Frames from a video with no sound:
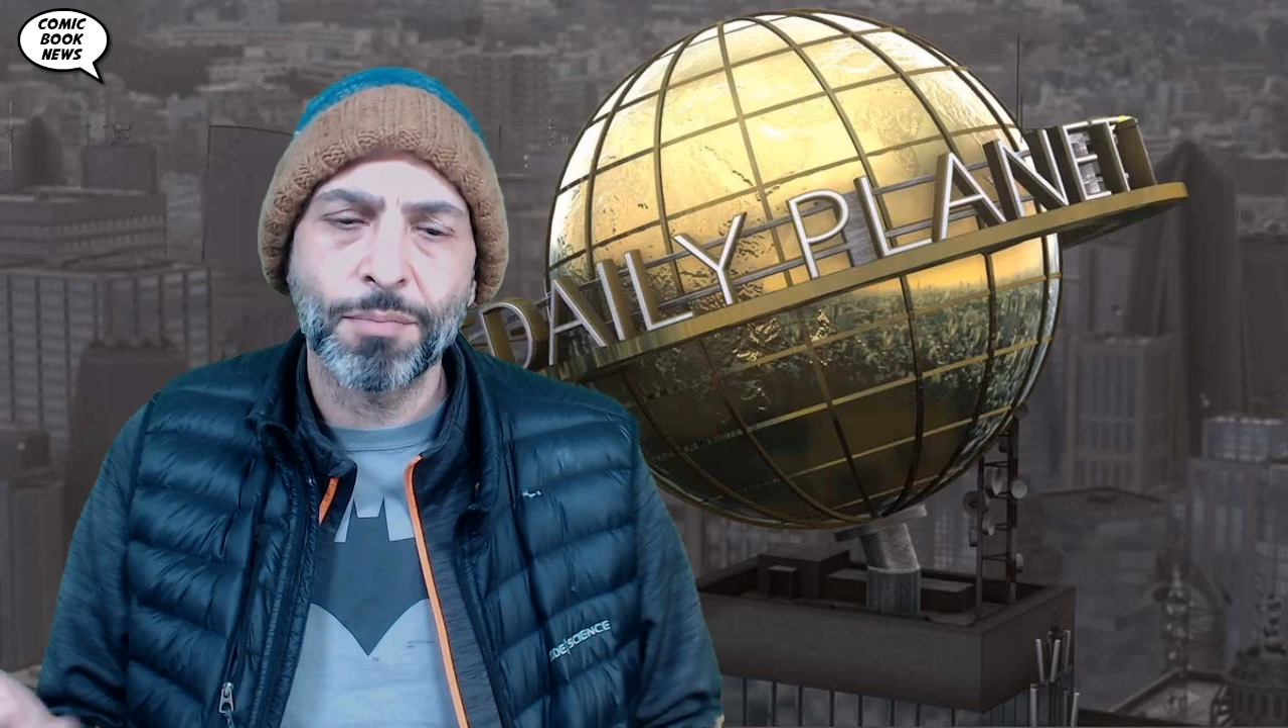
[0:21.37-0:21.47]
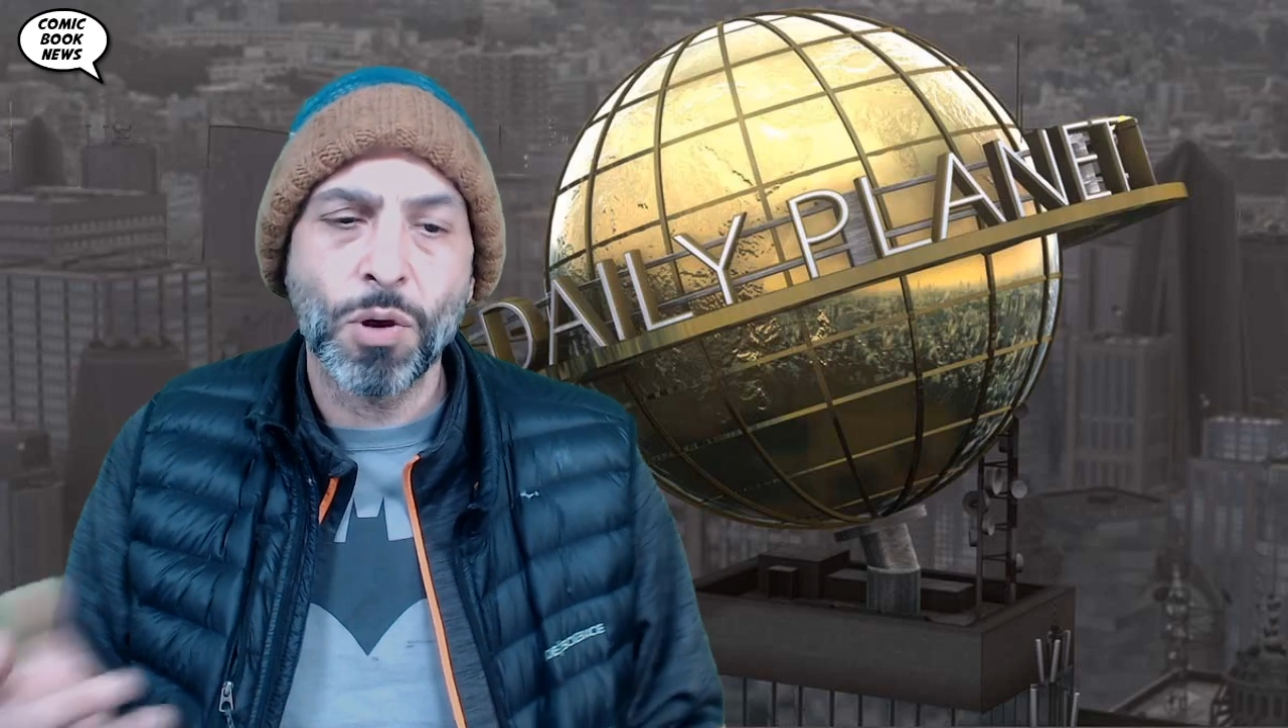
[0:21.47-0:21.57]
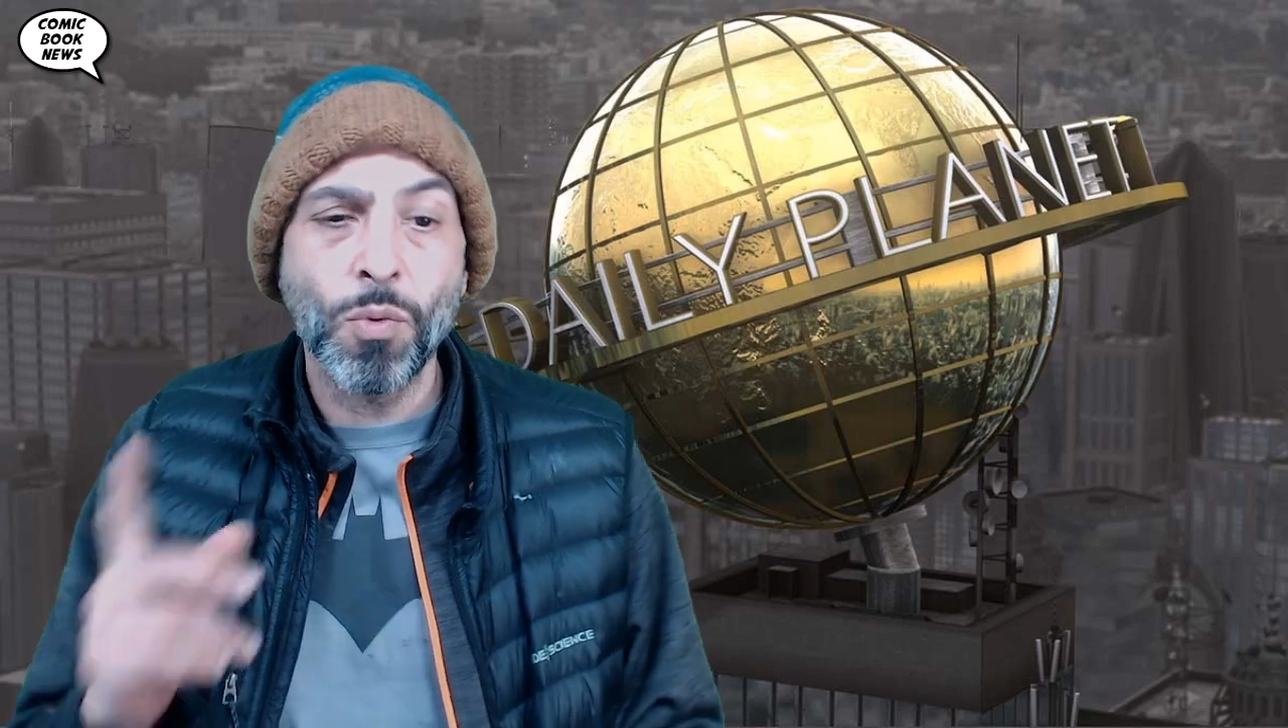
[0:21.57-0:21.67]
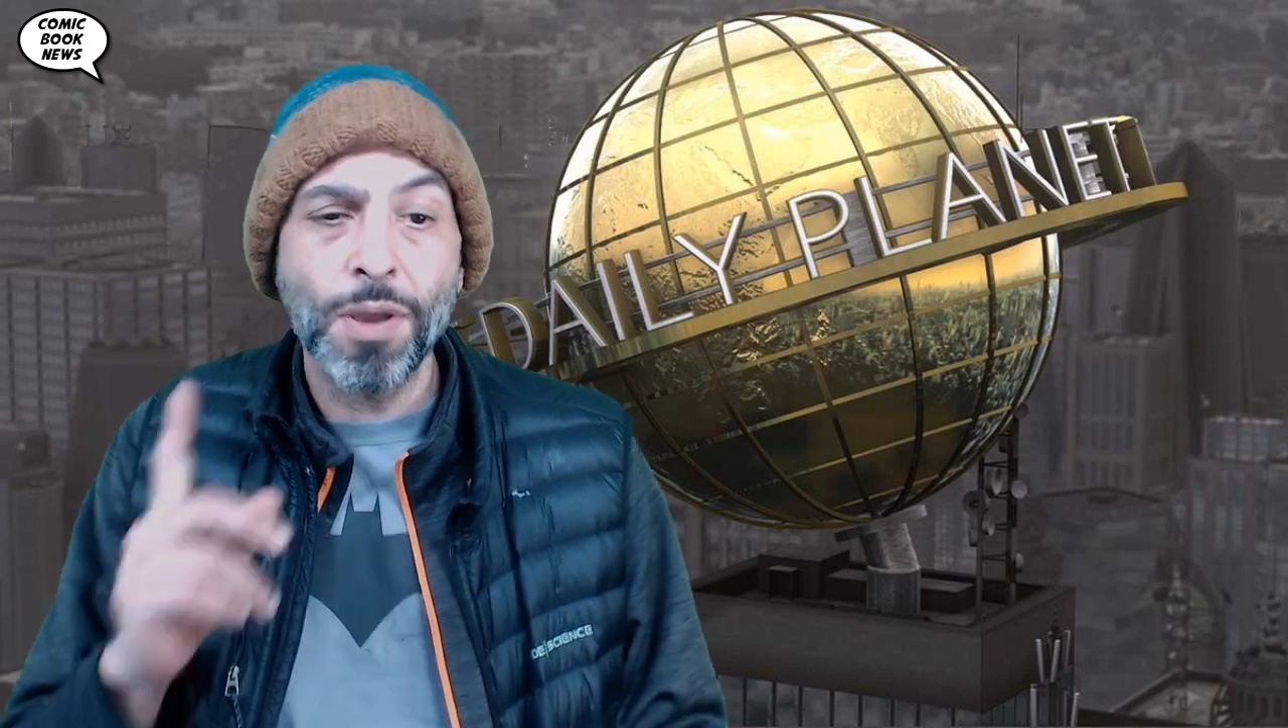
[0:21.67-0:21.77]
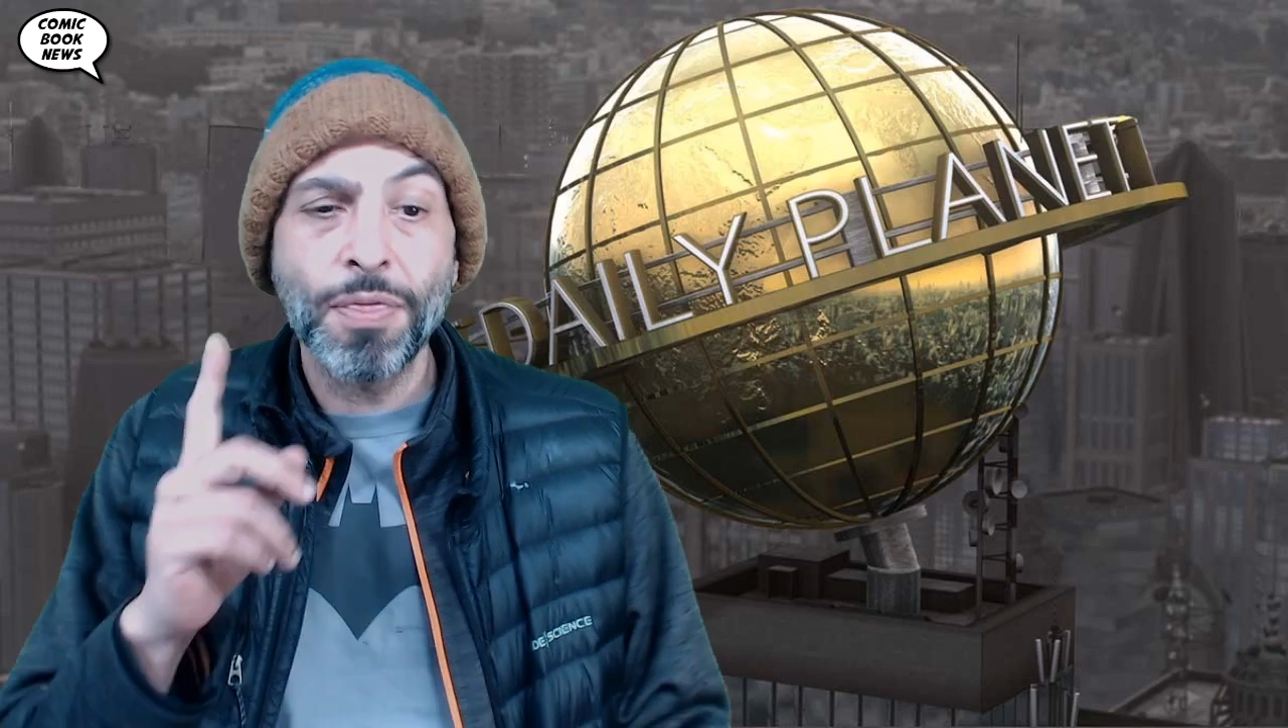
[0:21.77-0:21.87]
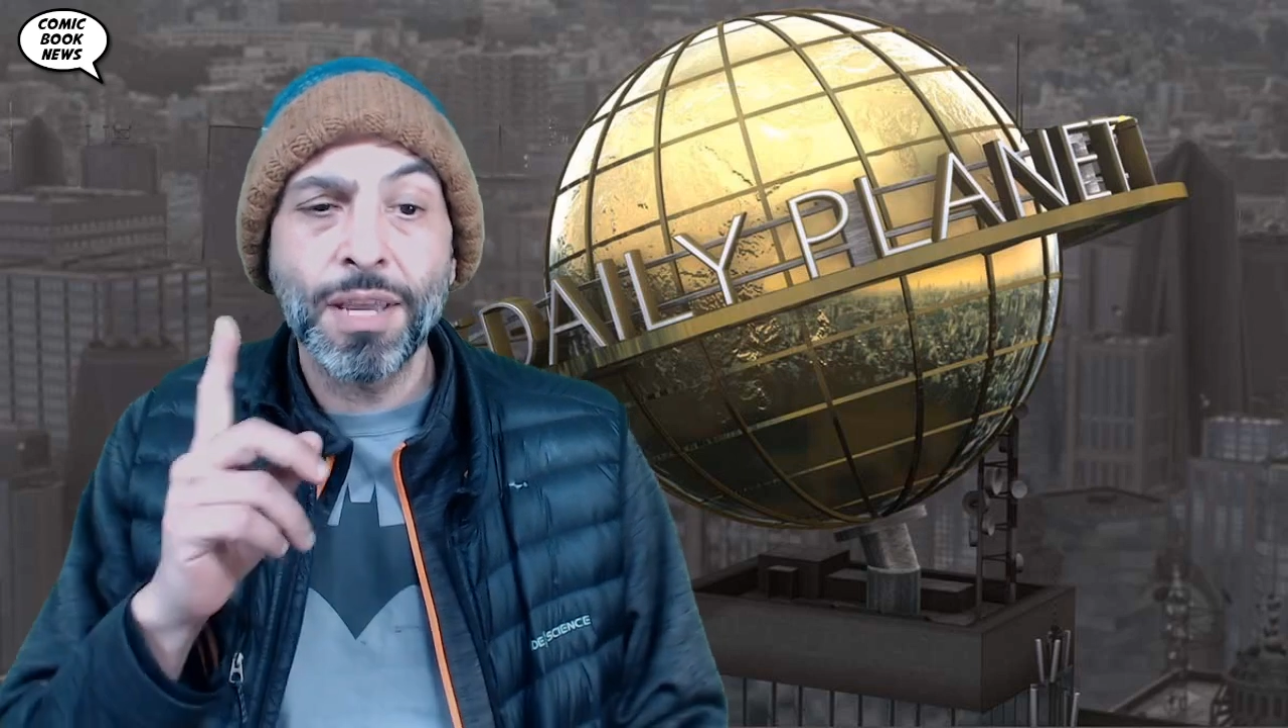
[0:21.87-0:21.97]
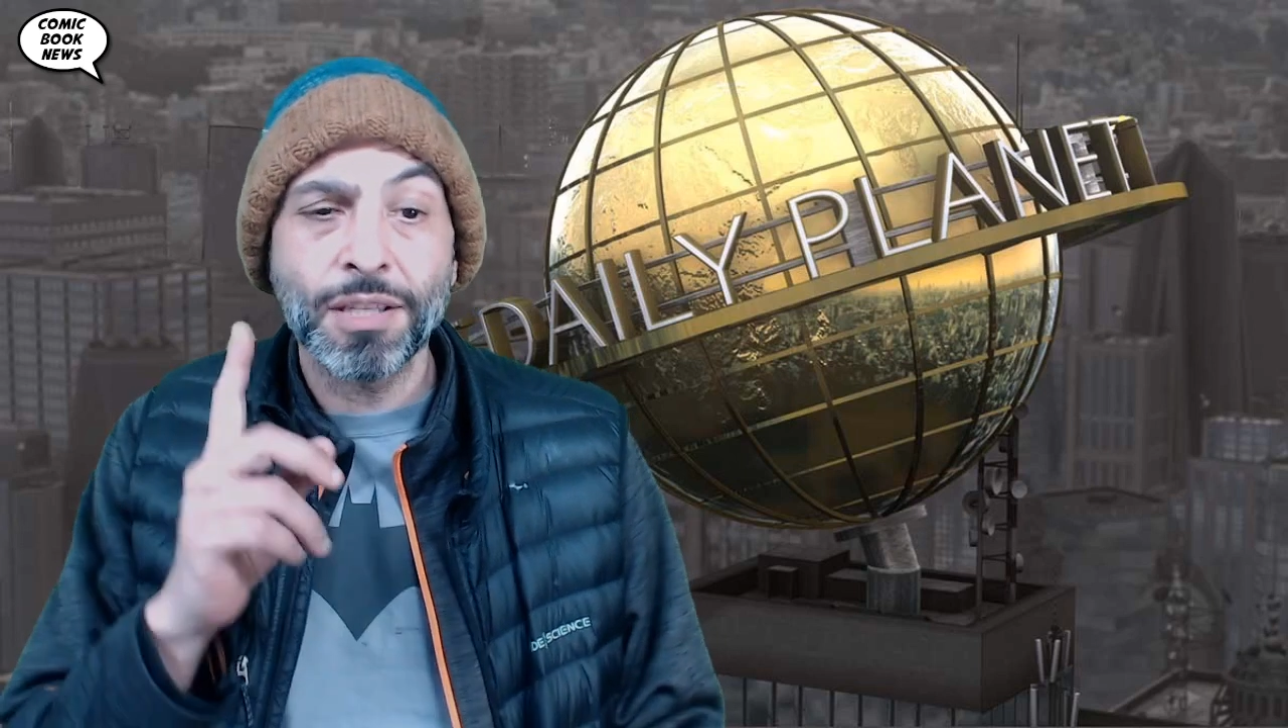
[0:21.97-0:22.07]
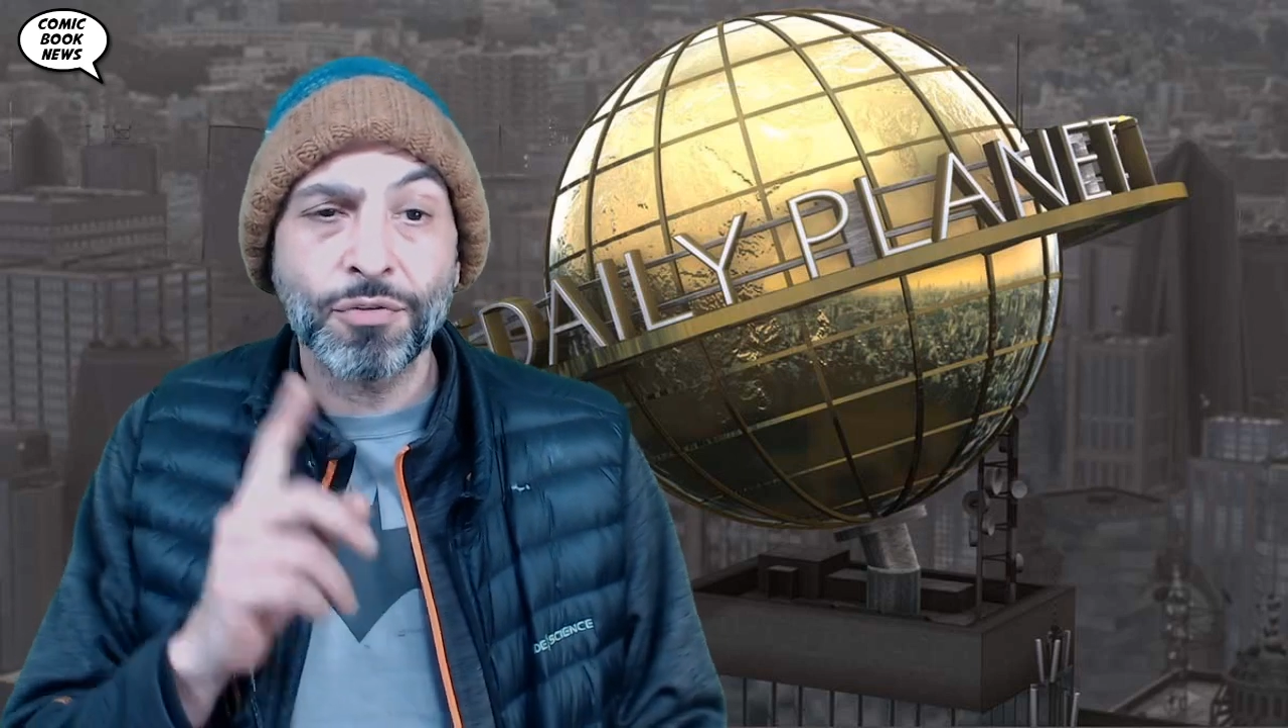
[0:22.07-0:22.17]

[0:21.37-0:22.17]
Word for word: But one thing is